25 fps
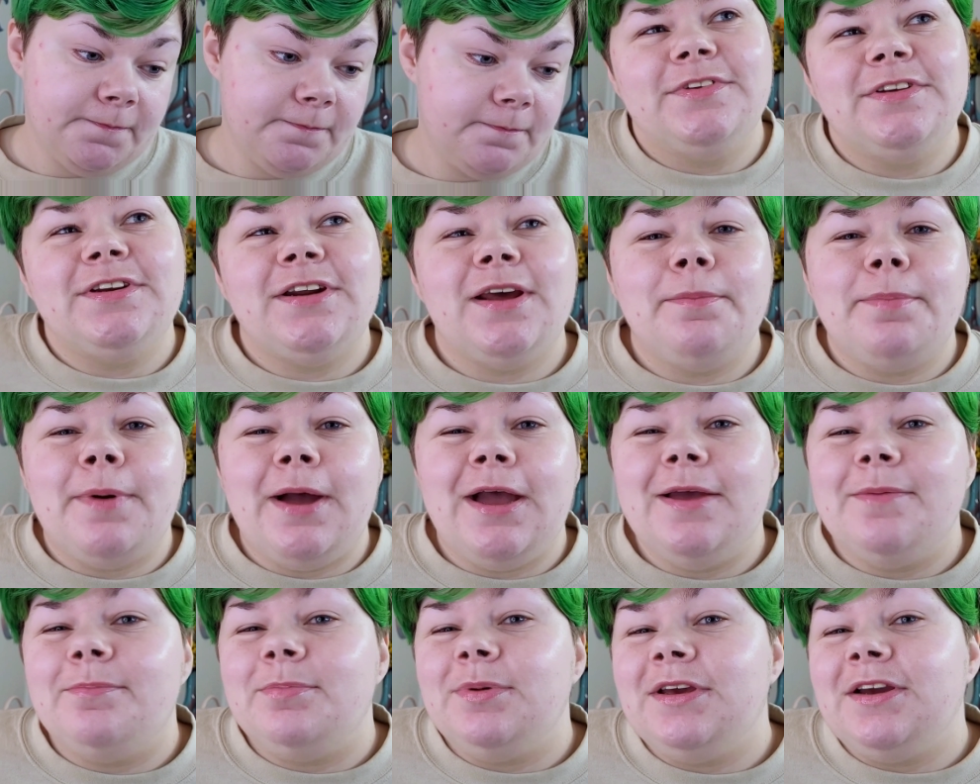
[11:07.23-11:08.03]
Did I
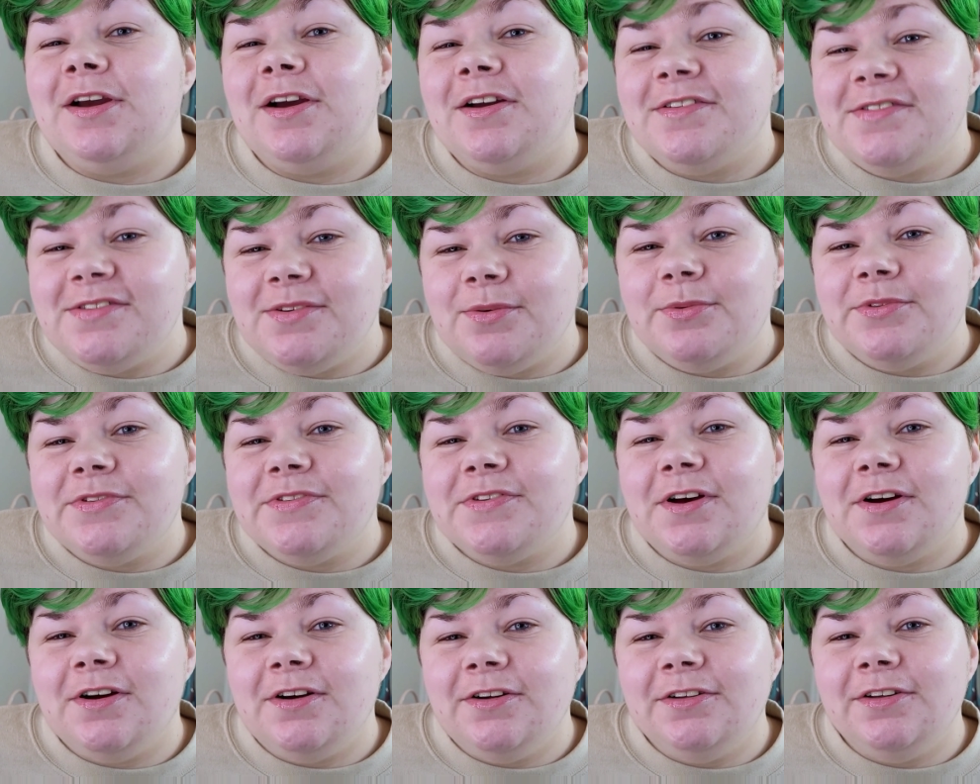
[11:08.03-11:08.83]
buy it because it was
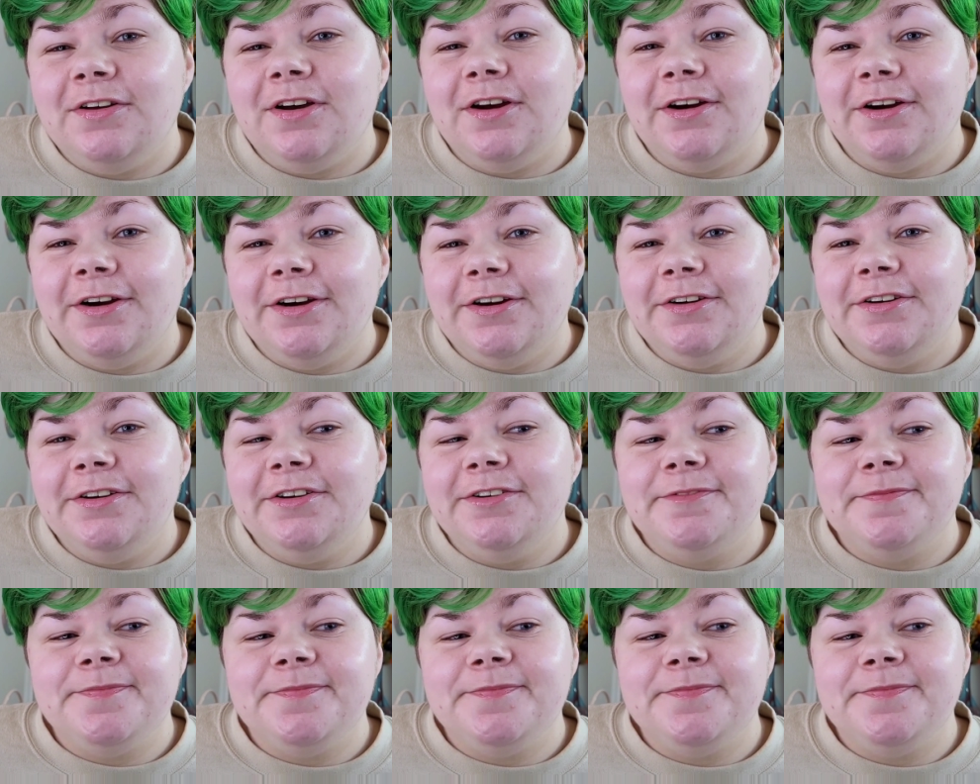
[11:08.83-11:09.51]
called Hard?